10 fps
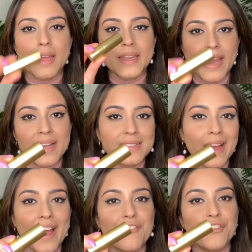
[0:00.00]
Next,
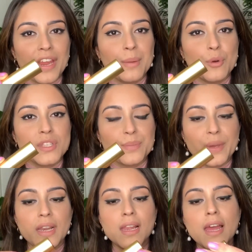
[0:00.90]
I have Rainbow
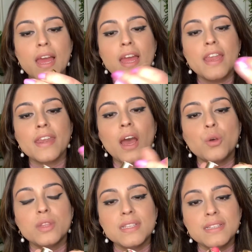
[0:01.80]
Spill.
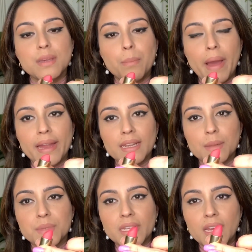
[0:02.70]
Now this is a matte
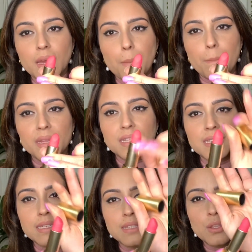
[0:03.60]
lipstick, but
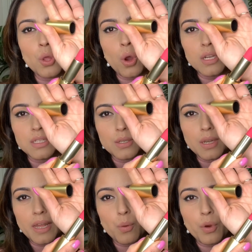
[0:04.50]
this is not
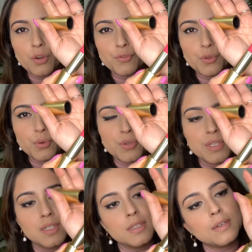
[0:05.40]
like one of
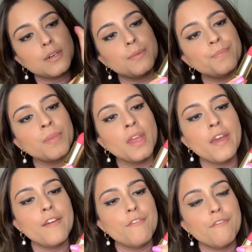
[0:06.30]
those
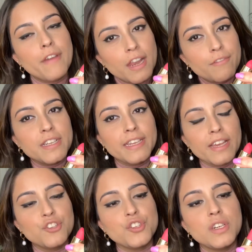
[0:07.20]
velvet
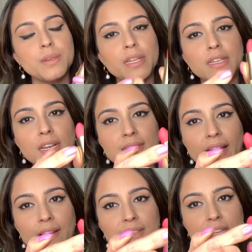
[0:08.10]
textured. It does
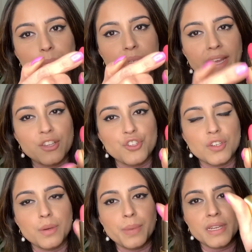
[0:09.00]
have some
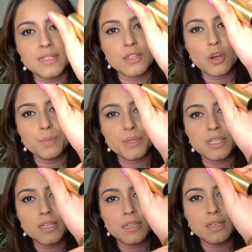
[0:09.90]
texture, but it's not
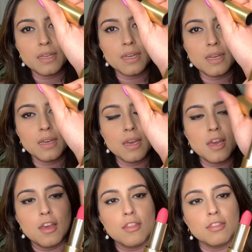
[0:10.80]
particularly
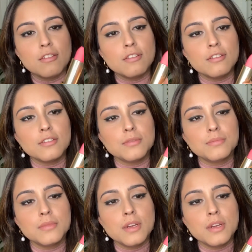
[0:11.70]
the